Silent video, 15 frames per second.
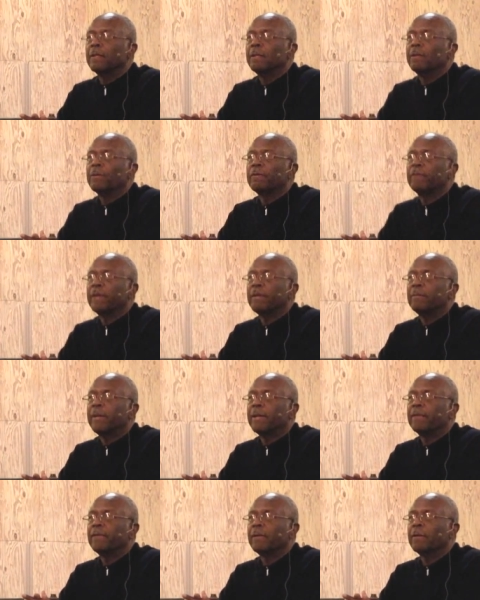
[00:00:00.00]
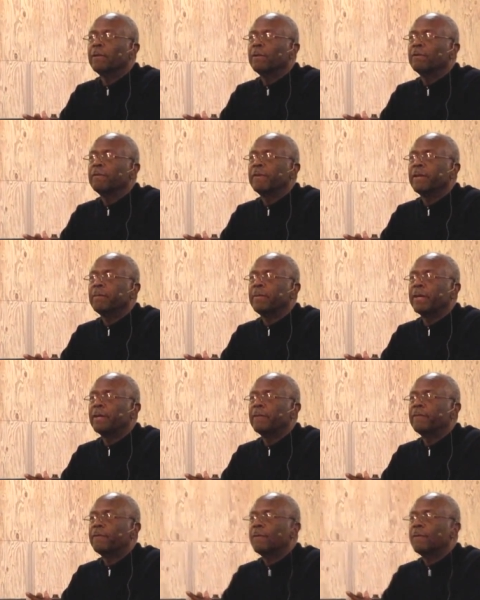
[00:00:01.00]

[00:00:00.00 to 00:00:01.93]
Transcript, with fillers: Glorified body form. Glorified body